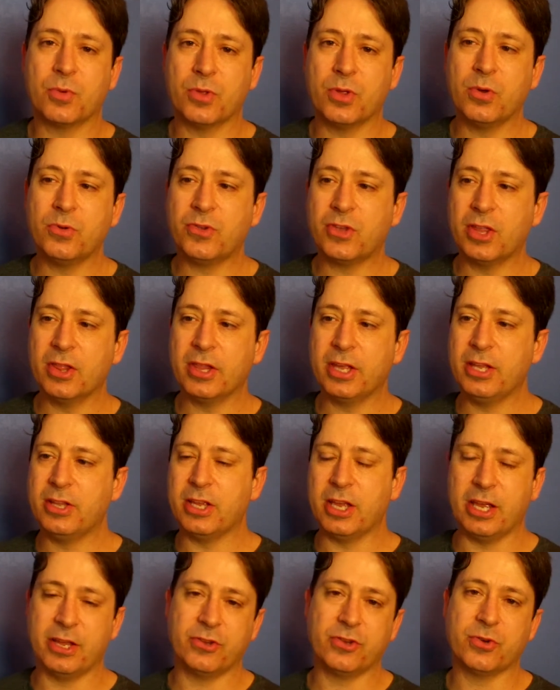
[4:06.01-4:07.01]
Well, those can lead
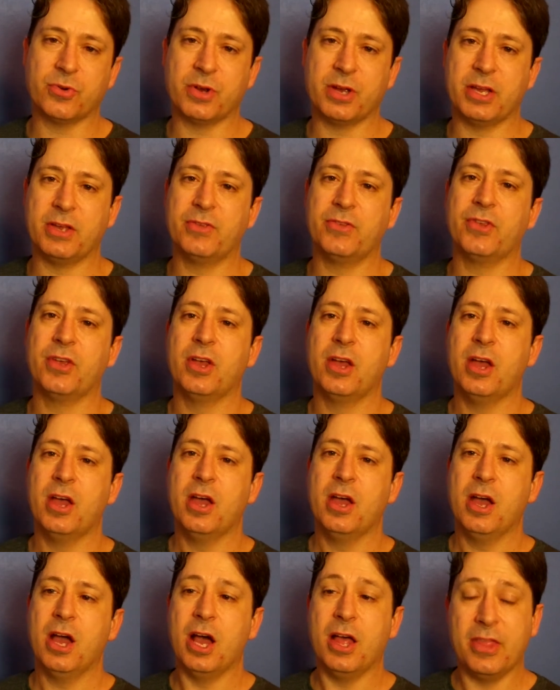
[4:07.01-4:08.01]
to injuries,
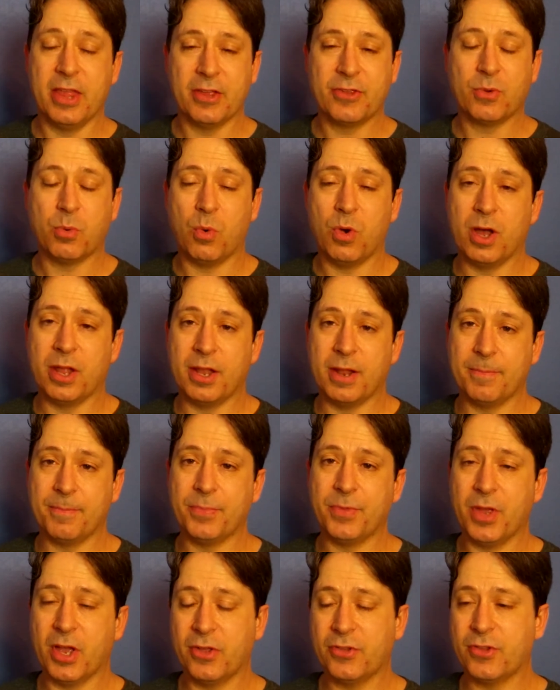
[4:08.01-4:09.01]
and that's what
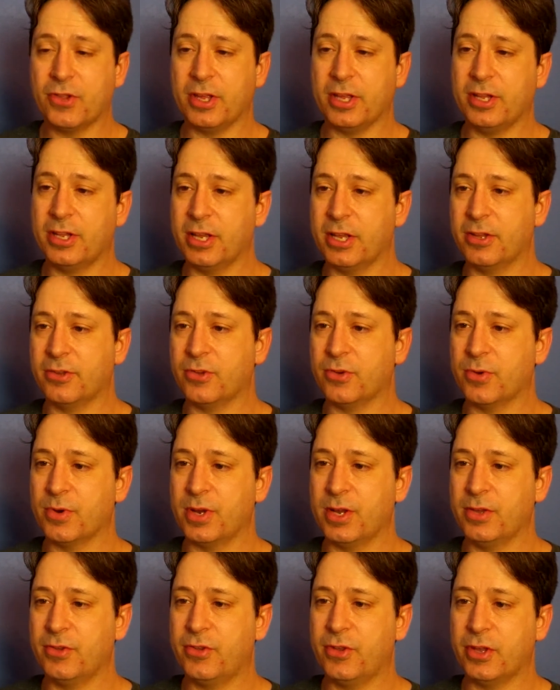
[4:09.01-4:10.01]
does lead to
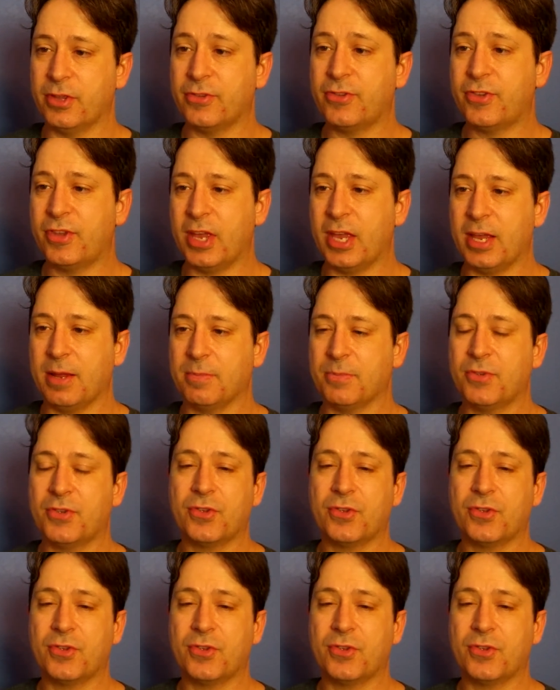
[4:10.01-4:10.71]
injuries, it seems.